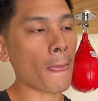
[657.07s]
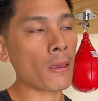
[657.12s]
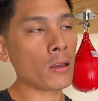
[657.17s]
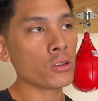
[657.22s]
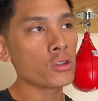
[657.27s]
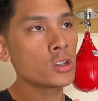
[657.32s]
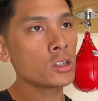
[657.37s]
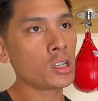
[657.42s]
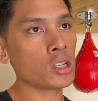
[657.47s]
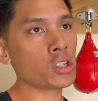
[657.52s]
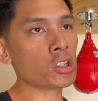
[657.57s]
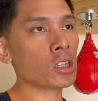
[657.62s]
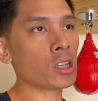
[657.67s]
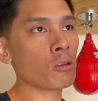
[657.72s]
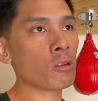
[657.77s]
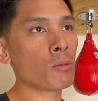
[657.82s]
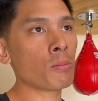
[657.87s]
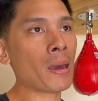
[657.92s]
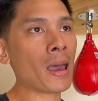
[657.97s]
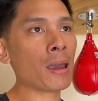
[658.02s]
Traditionally
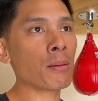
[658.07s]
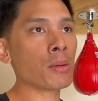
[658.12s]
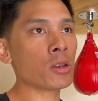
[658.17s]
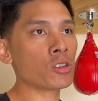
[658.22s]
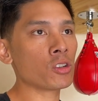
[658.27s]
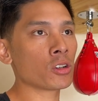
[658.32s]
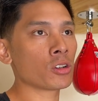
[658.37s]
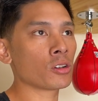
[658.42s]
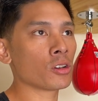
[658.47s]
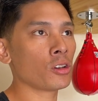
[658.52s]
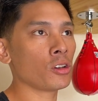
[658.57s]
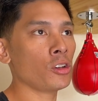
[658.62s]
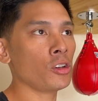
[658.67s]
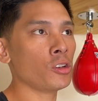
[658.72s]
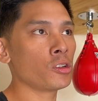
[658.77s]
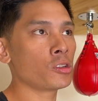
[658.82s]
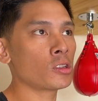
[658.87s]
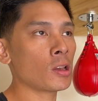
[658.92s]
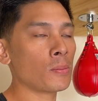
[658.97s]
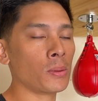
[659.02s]
with bag mitts, you
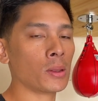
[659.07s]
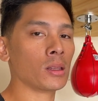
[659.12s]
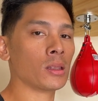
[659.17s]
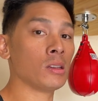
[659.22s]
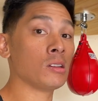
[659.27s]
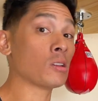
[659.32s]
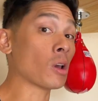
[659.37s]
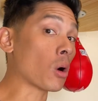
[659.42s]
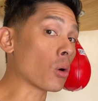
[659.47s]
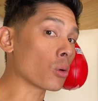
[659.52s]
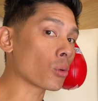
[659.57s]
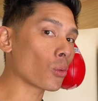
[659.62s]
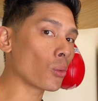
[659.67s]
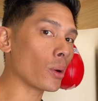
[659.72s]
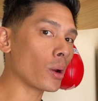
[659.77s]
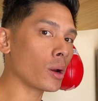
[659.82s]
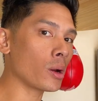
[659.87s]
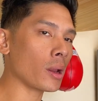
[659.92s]
typically don't wear